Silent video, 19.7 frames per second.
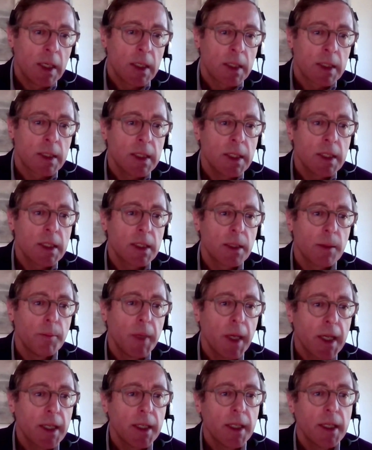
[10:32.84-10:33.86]
Since the
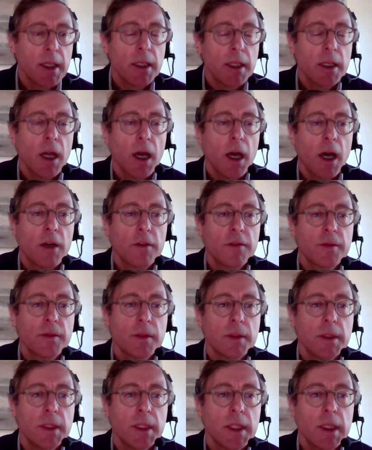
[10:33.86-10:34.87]
beginning
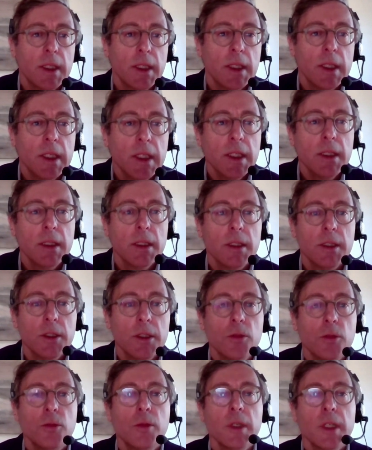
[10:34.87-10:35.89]
of the
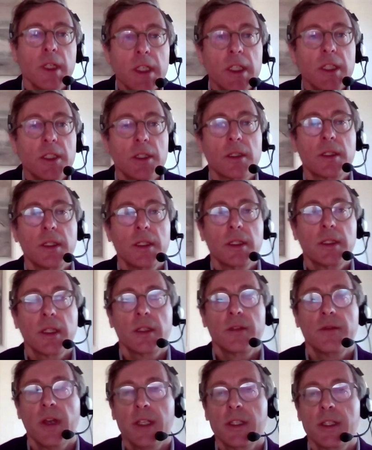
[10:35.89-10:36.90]
EU eJustice
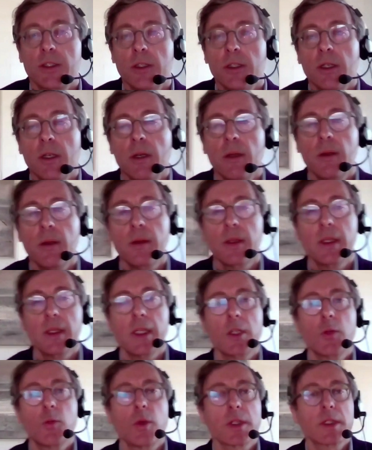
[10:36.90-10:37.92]
adventure,
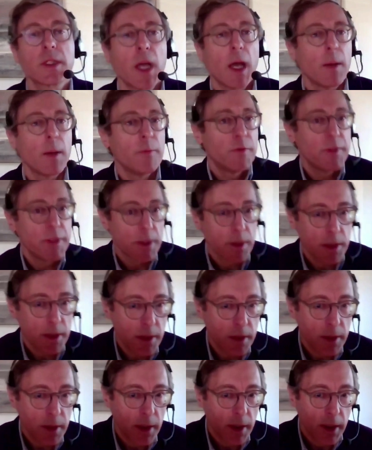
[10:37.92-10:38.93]
it was
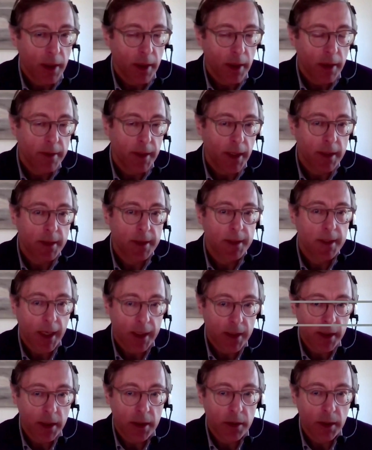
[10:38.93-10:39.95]
obvious that
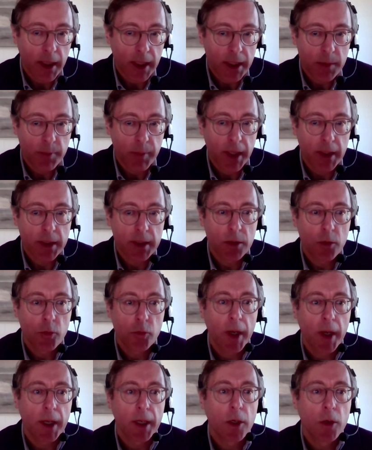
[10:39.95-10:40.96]
technical aspects
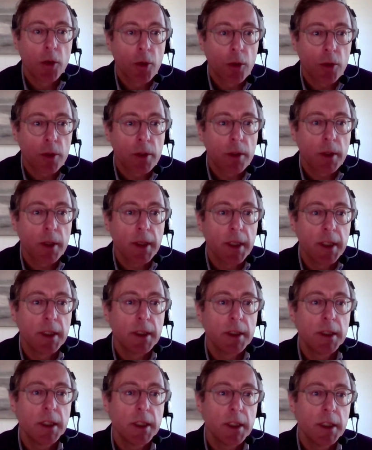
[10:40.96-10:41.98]
were core in
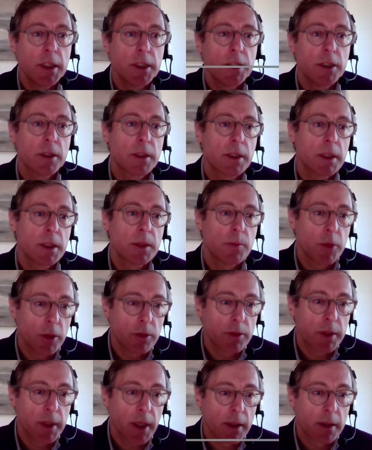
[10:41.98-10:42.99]
the eJustice
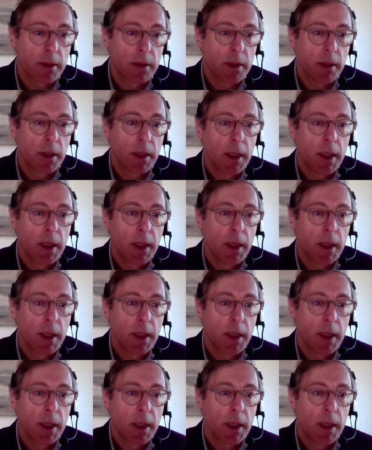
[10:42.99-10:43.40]
project.